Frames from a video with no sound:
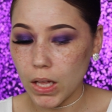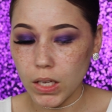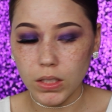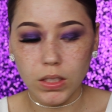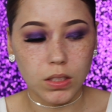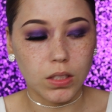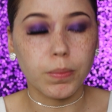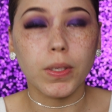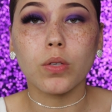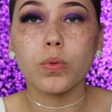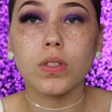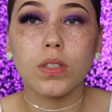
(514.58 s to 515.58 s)
it does look
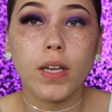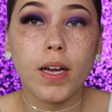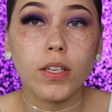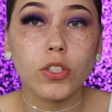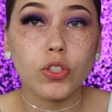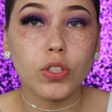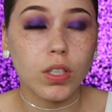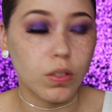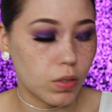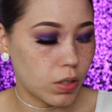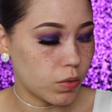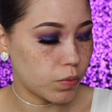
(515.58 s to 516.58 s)
better with the lash. I
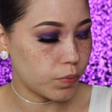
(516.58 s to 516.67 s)
don't know.